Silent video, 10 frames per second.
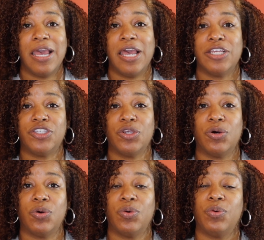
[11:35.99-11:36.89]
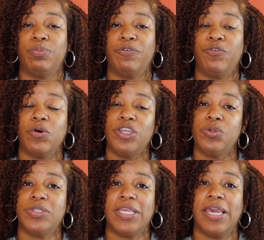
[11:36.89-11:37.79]
And so before
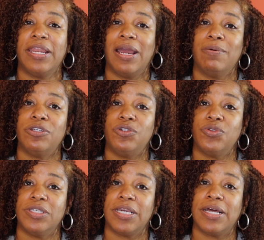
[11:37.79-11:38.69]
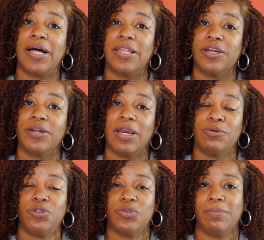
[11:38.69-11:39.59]
using henna, I was using a color, I
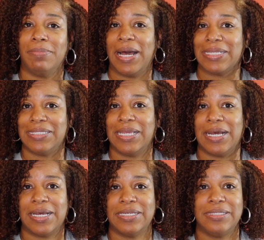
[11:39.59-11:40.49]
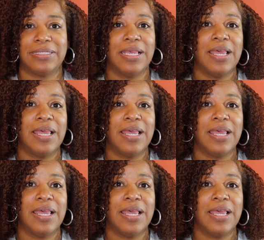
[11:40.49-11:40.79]
was using box dyes,